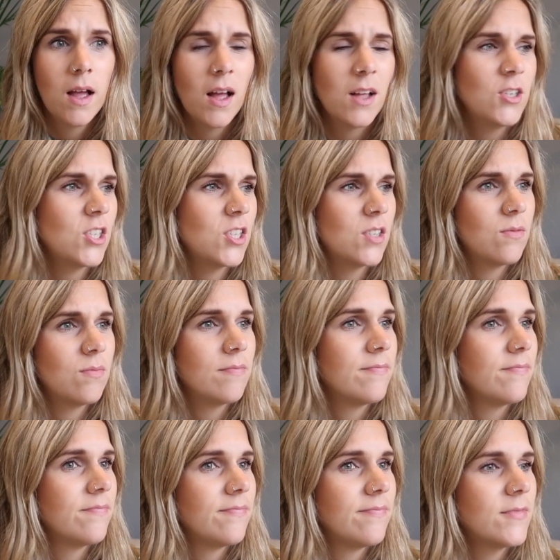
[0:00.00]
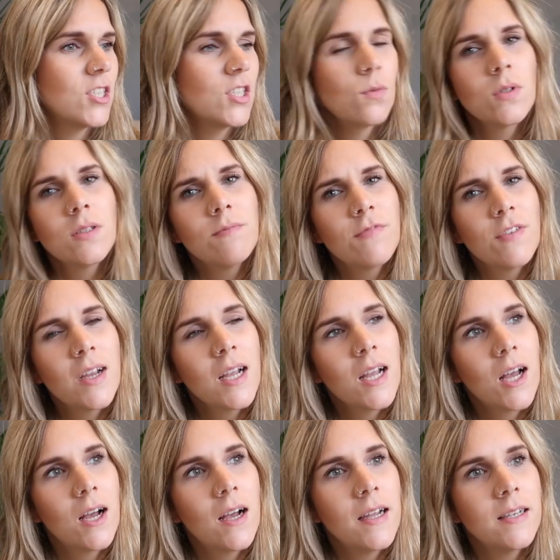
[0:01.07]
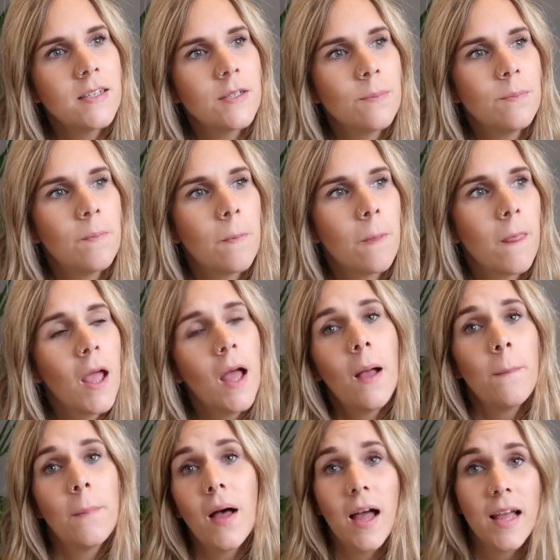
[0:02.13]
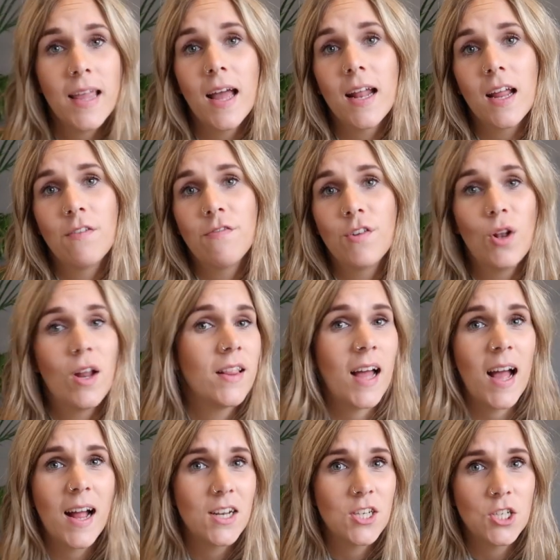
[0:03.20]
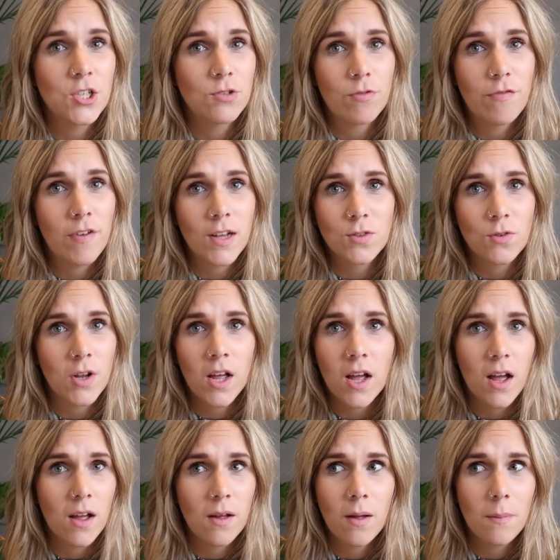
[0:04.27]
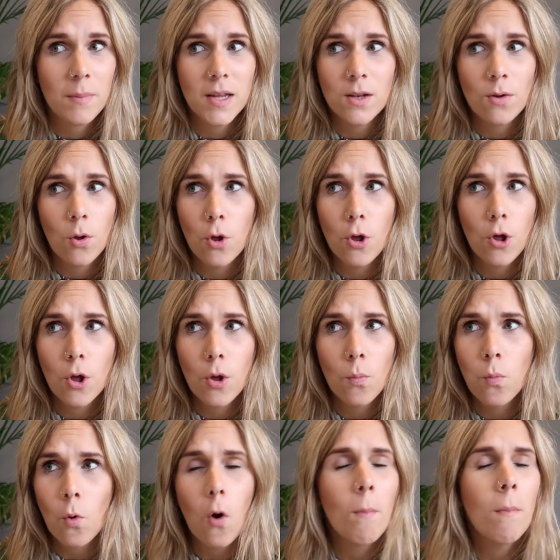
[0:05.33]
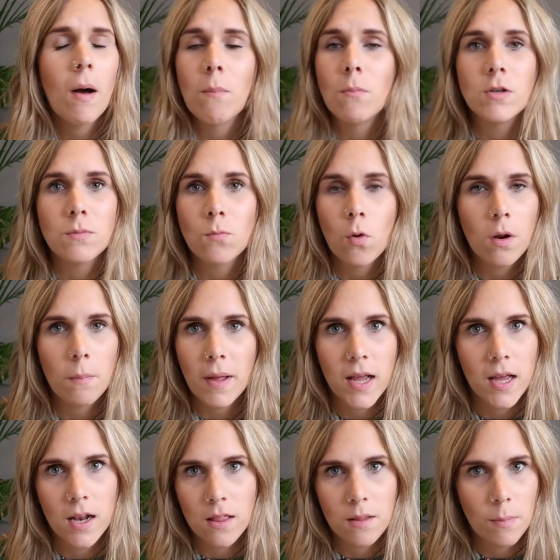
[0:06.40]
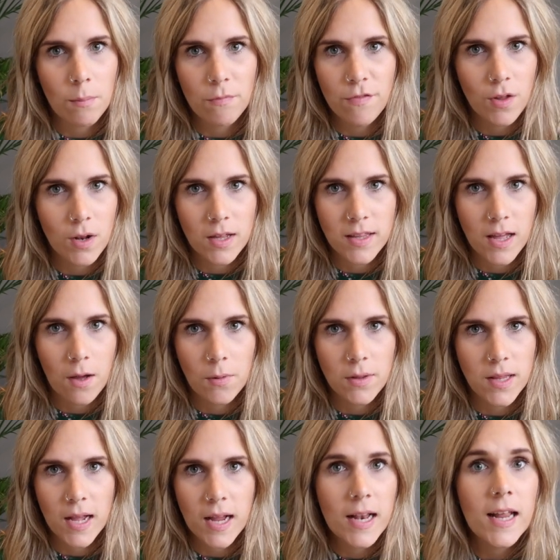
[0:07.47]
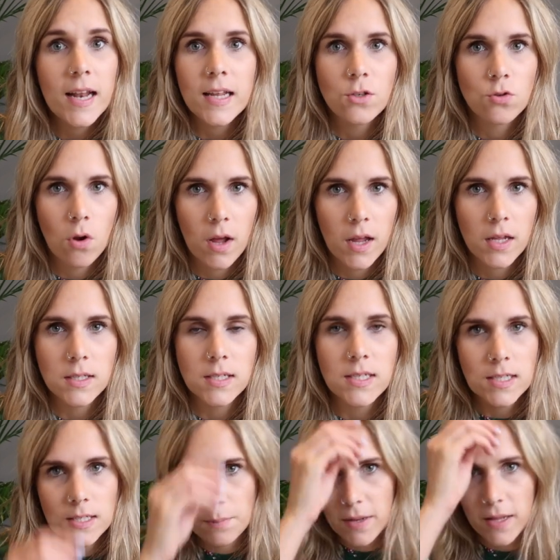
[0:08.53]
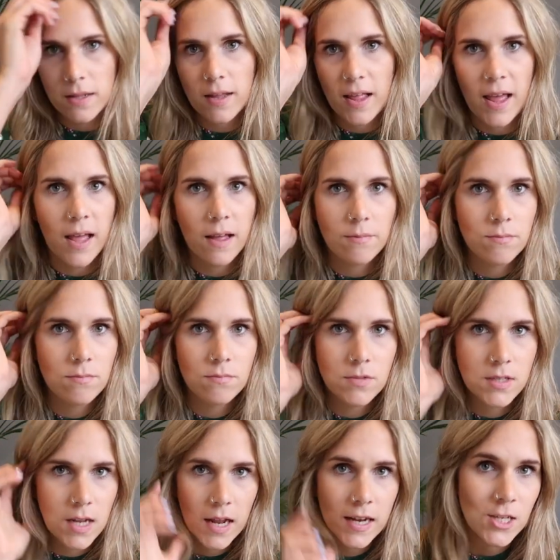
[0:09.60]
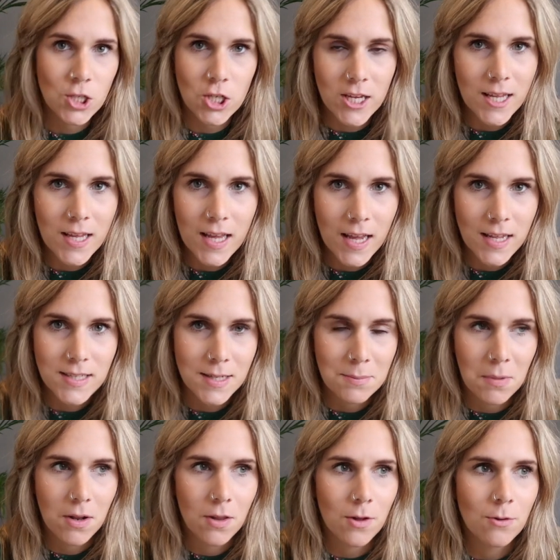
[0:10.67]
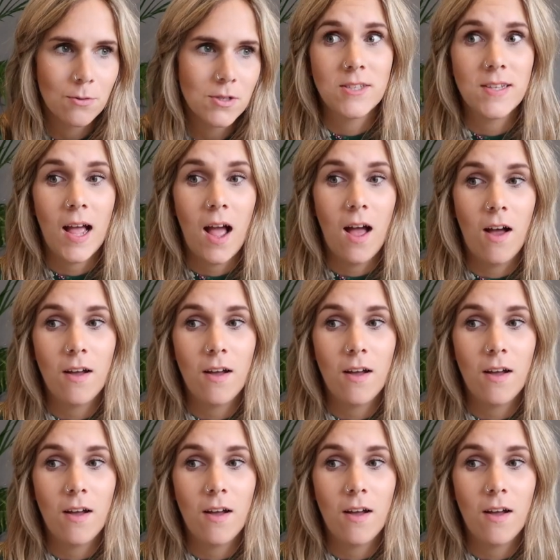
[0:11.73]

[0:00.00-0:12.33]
I just wasn't very kind. But again, I feel like that actually just reflects on her. I mean, what mum would want to make another mum feel like that when they're clearly trying to discipline their slightly cheeky 18-month-old?